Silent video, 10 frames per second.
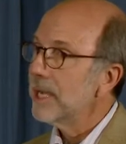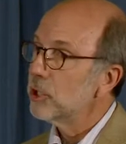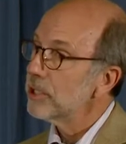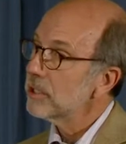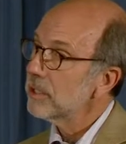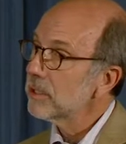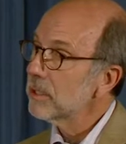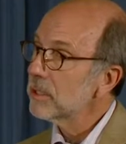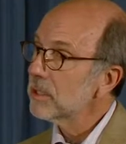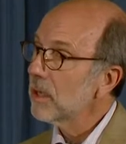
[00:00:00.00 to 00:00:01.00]
Just as an
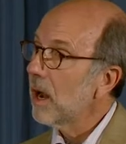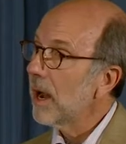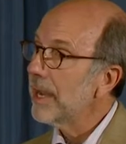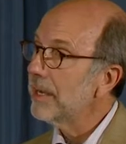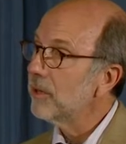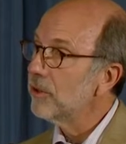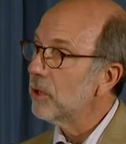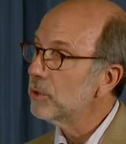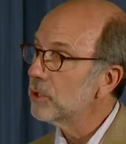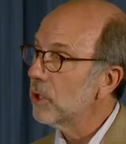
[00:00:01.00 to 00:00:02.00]
aside,
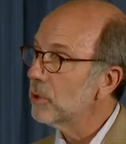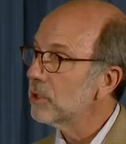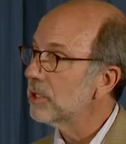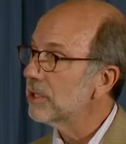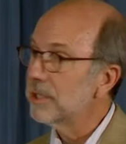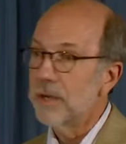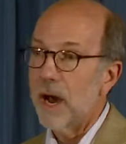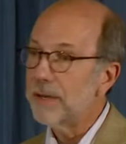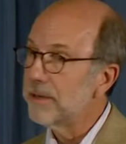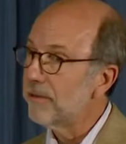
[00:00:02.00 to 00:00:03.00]
those doses did
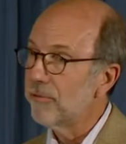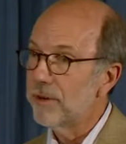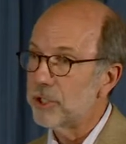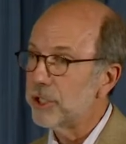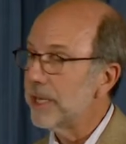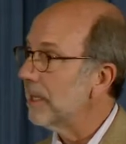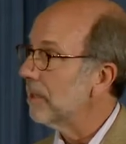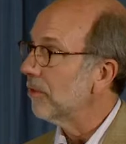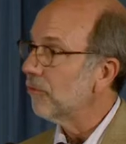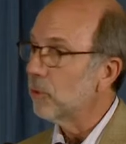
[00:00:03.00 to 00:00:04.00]
not differentiate
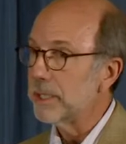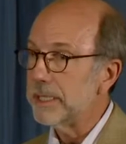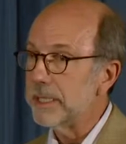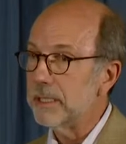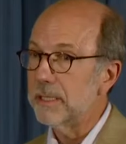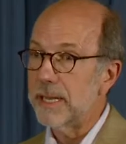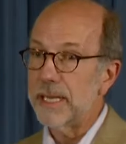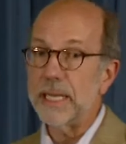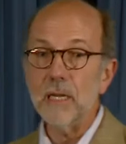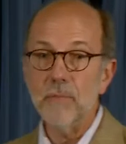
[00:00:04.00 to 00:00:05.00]
in the
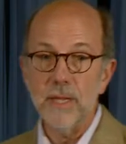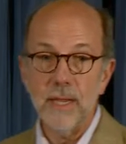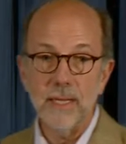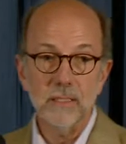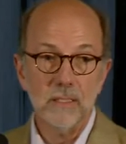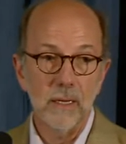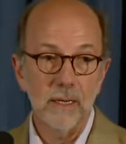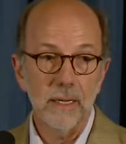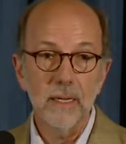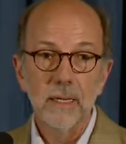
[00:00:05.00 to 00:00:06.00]
14-day EBA
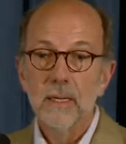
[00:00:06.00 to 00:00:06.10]
study,